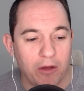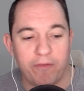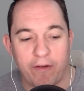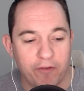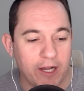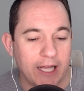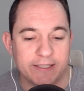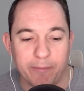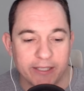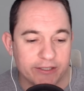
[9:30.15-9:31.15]
If I forgot
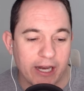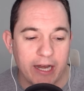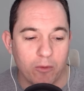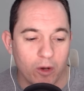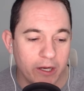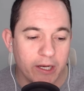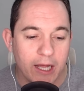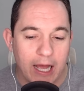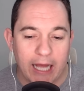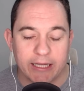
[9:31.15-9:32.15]
to mention anyone,
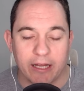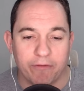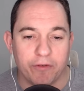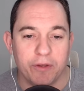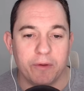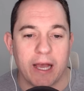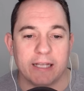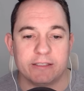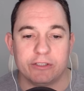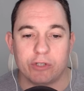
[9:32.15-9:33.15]
I'd love for you
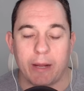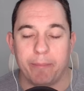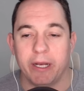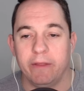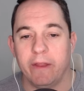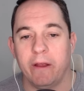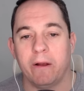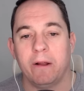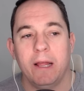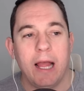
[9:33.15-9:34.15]
guys to drop it in
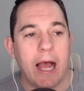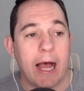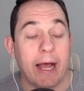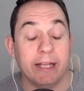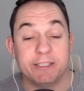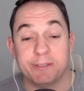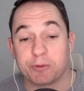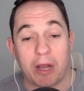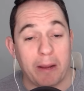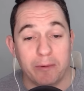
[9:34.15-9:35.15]
there and
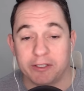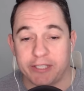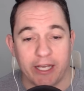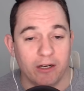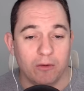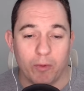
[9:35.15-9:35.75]
subscribe to the channel.